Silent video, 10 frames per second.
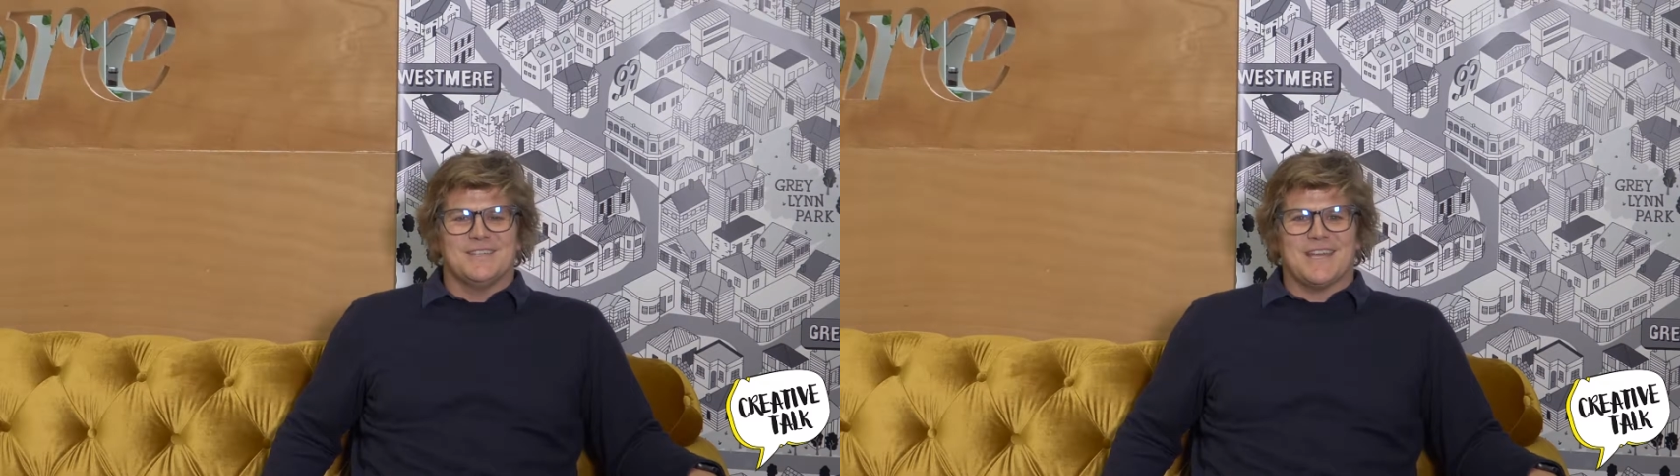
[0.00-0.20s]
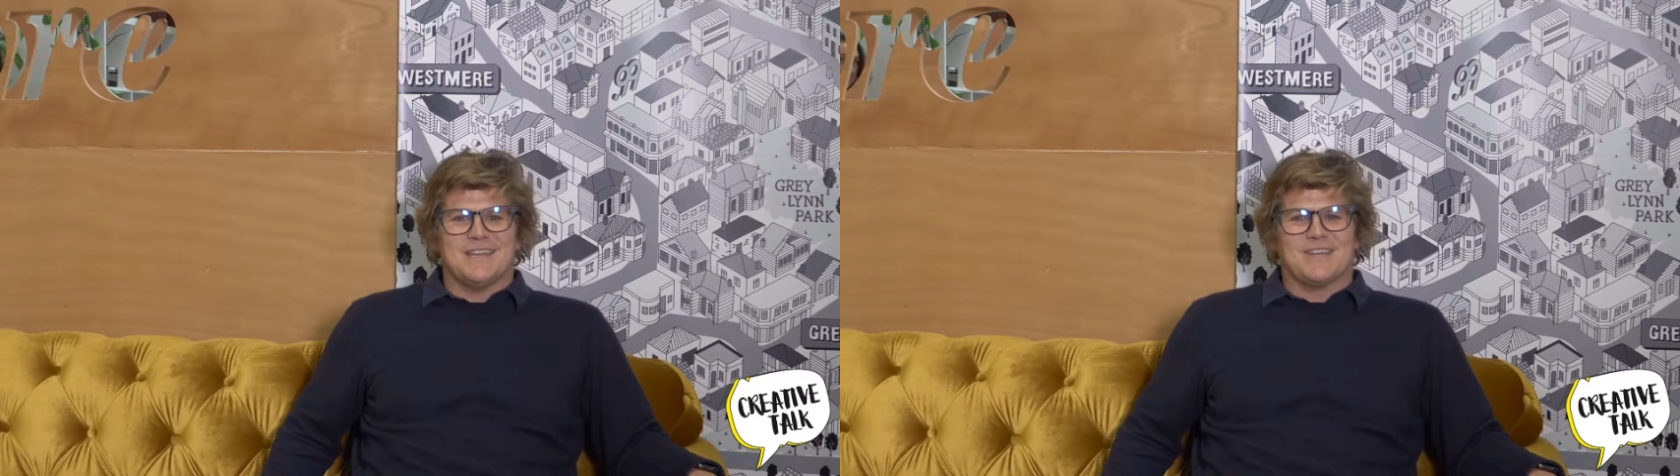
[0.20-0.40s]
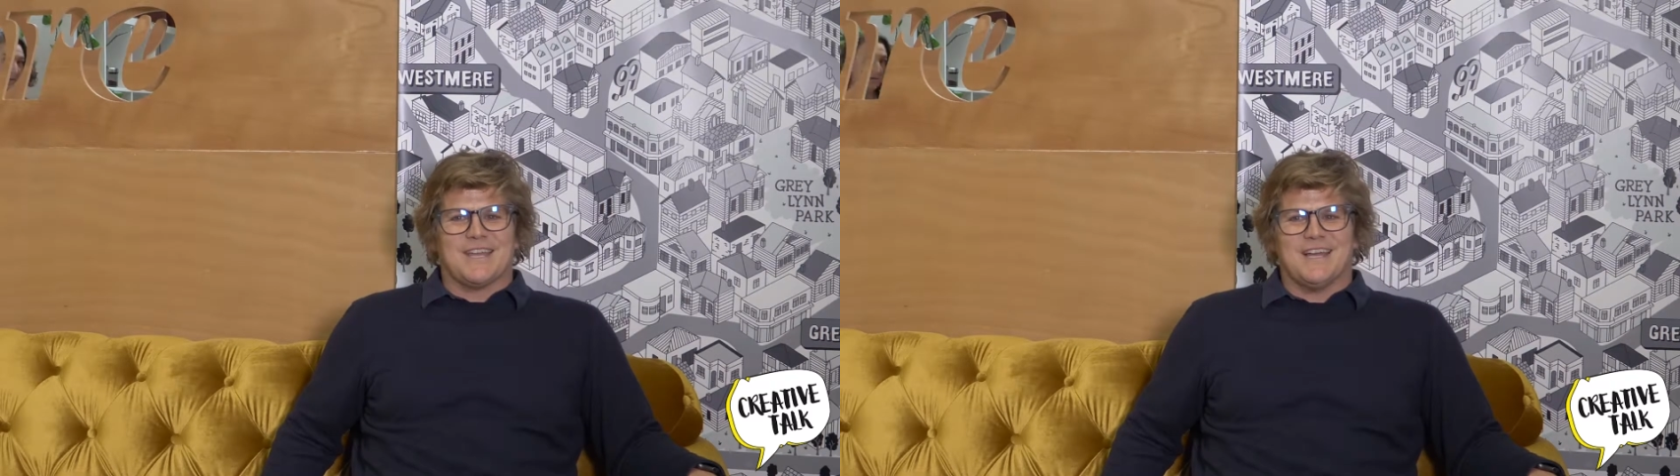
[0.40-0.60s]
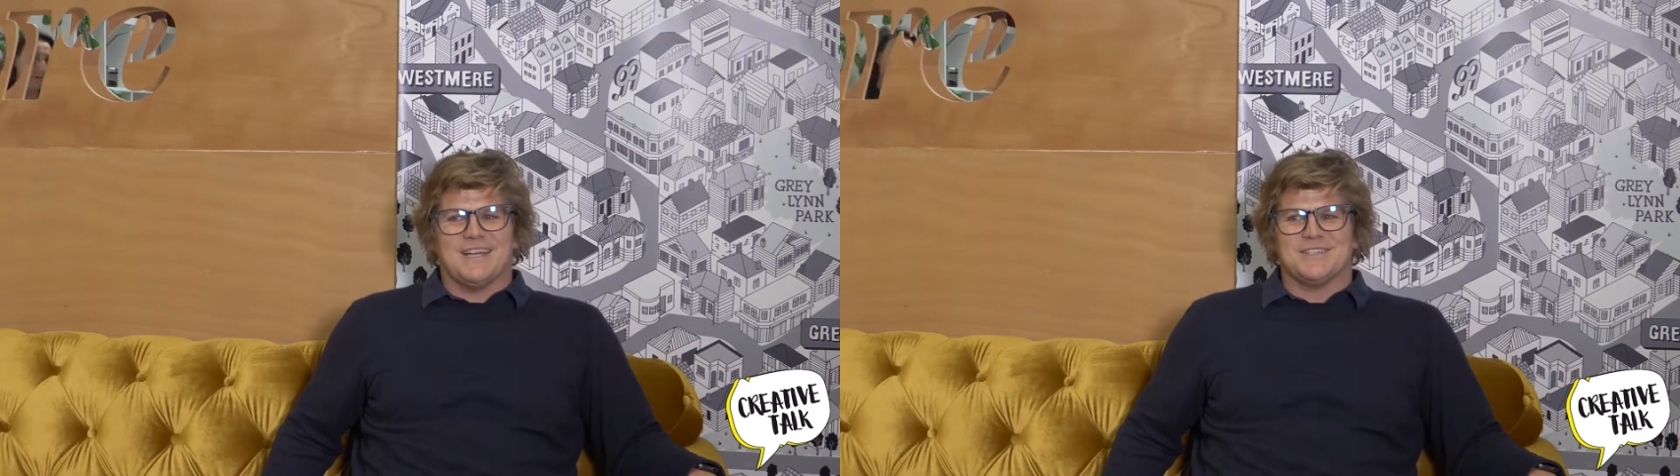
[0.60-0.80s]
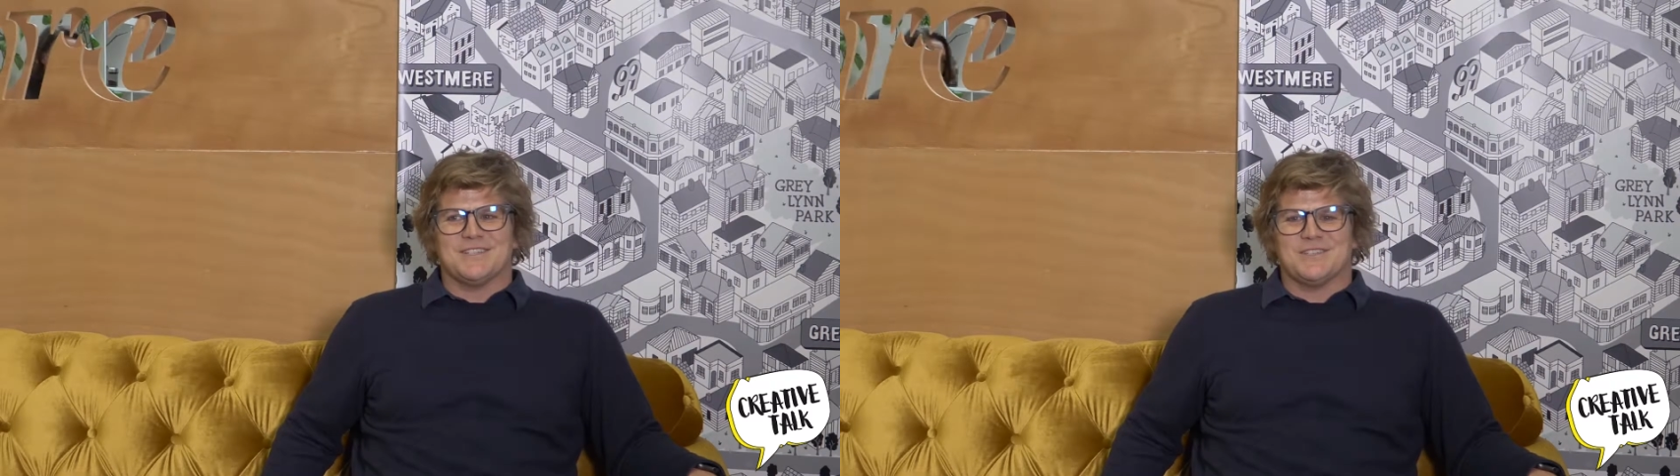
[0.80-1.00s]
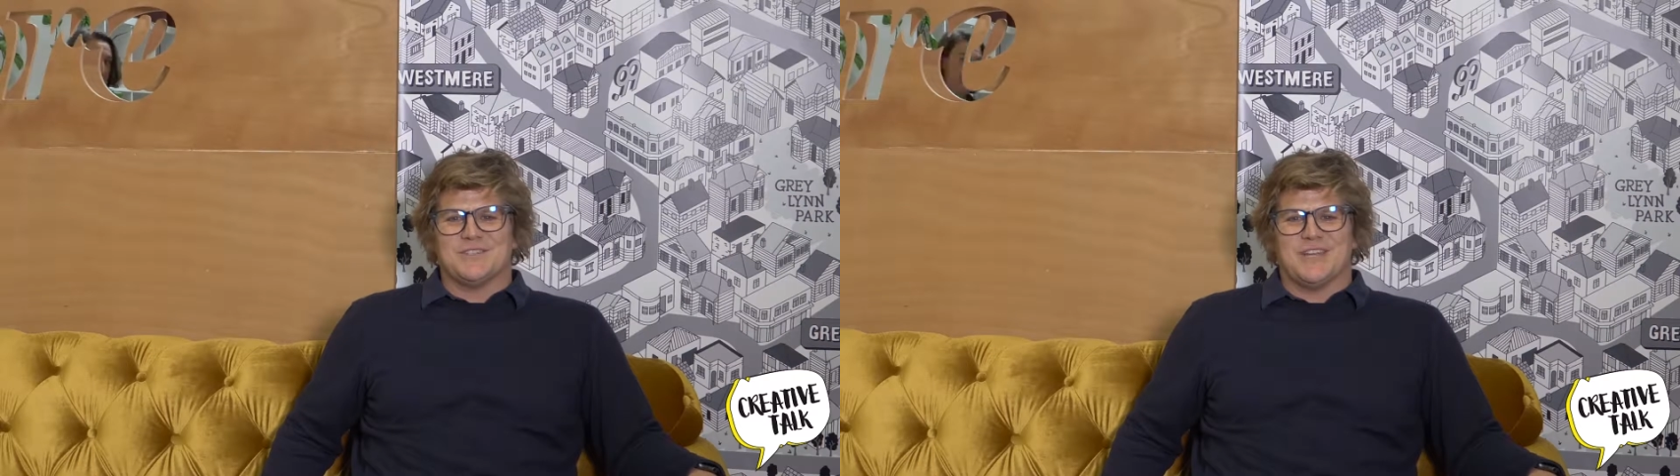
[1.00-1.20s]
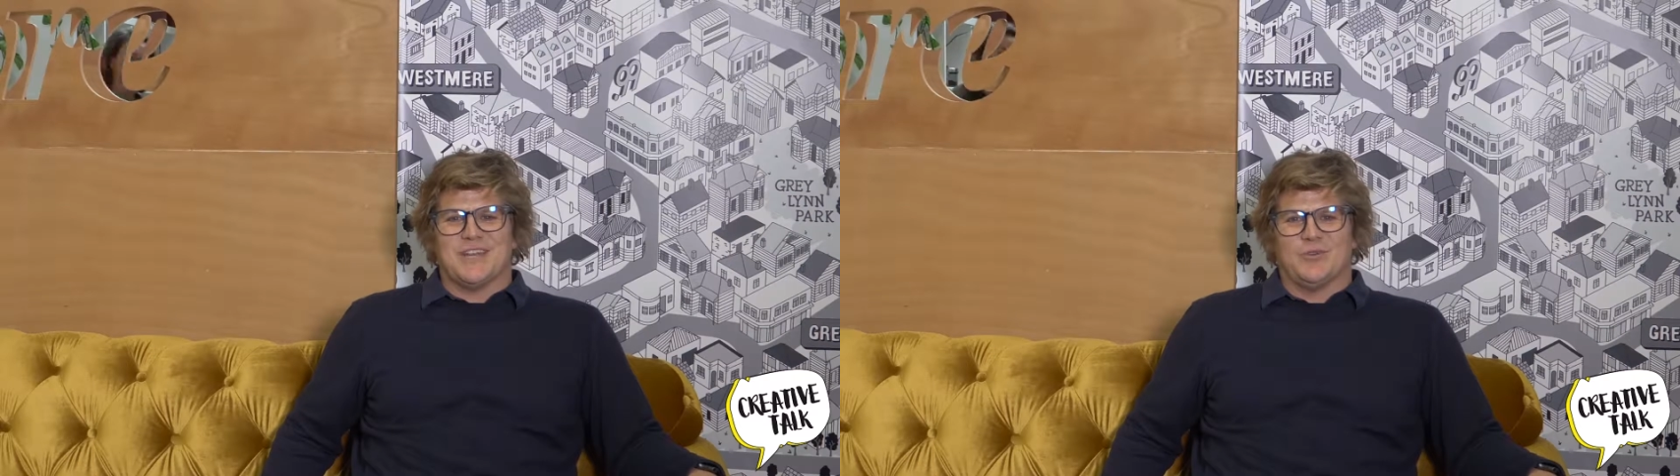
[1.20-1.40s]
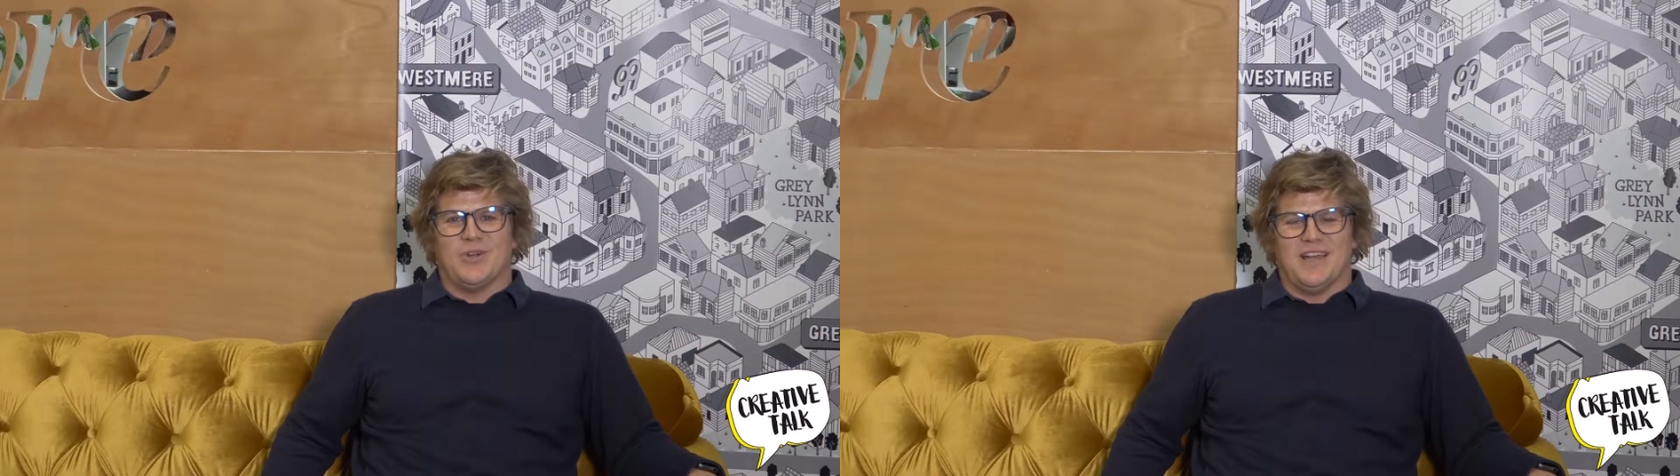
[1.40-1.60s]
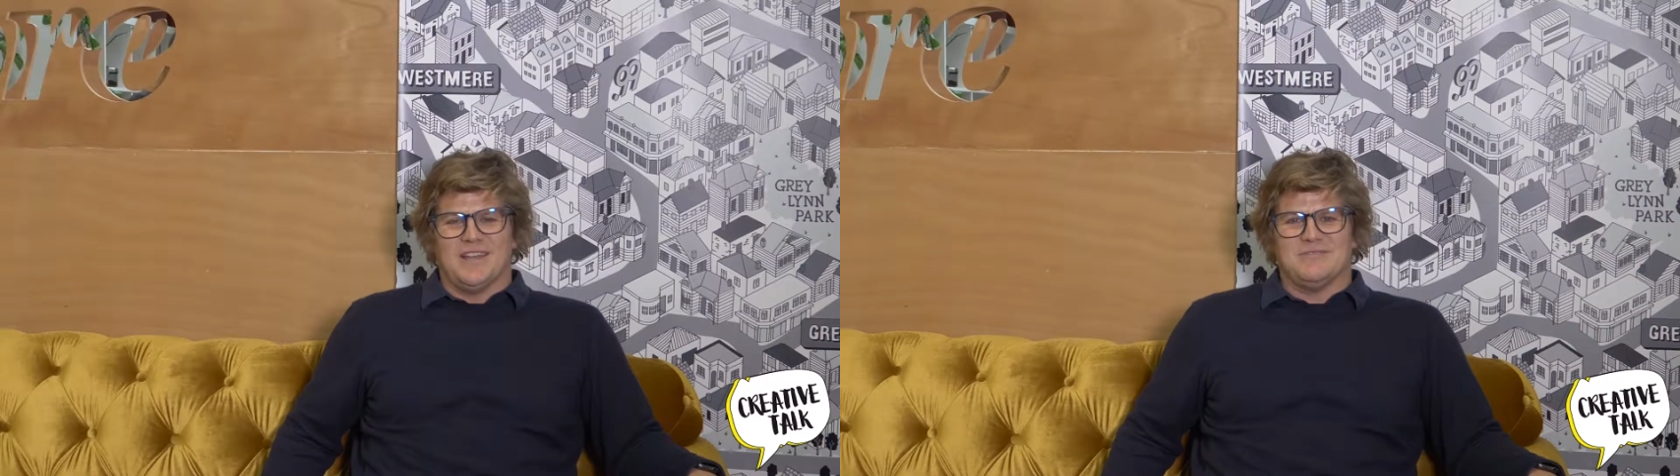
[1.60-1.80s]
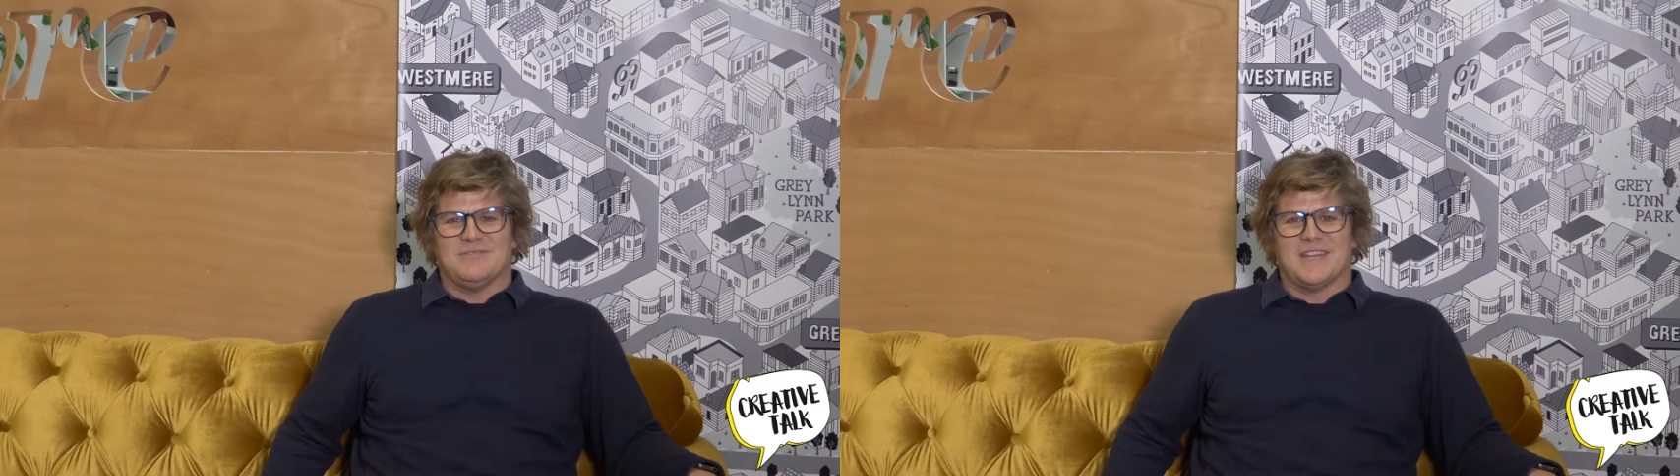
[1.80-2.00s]
David Carson's
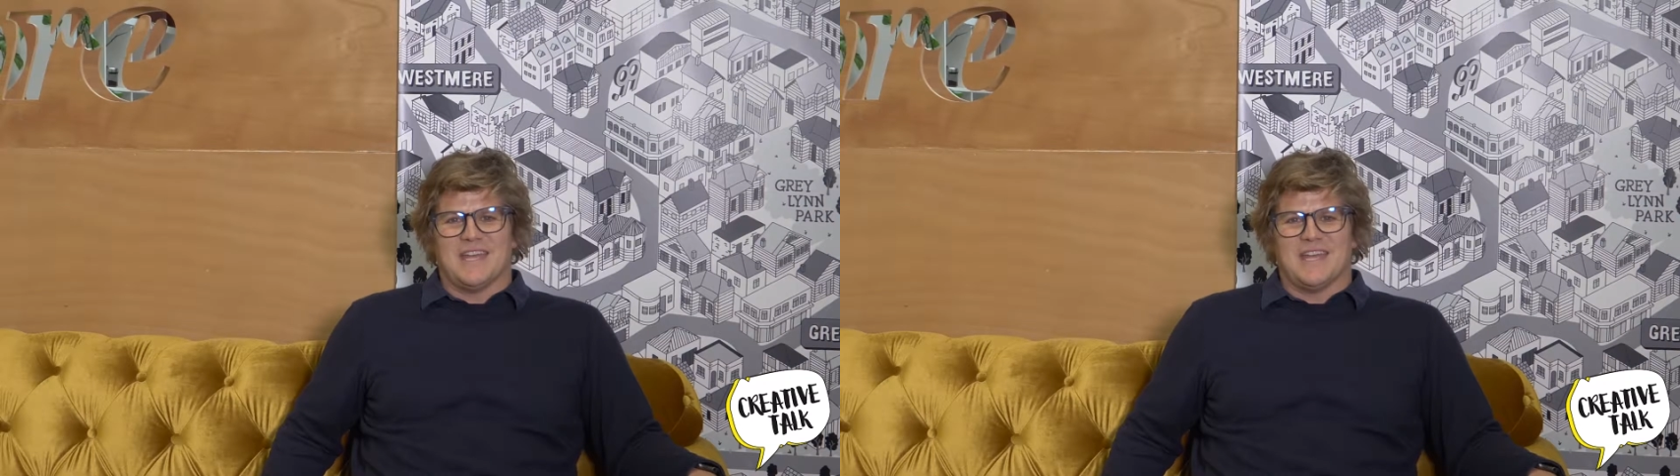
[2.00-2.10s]
arrived